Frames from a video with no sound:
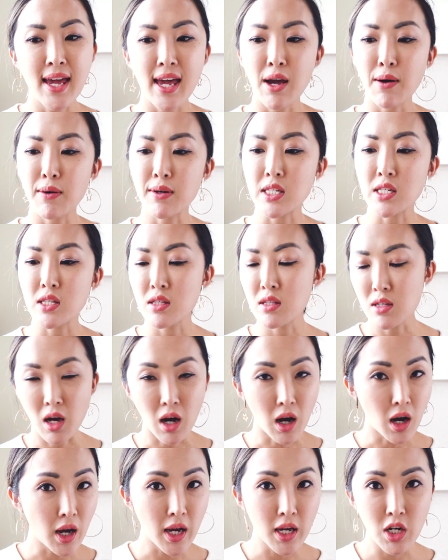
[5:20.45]
It was
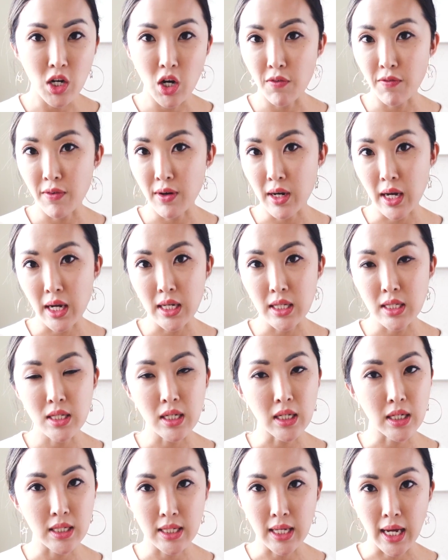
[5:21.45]
not an overnight
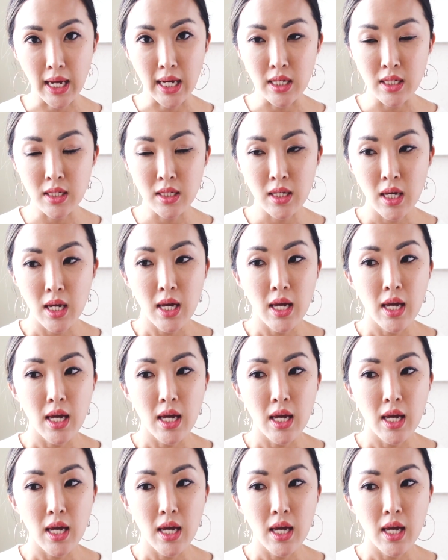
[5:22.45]
success.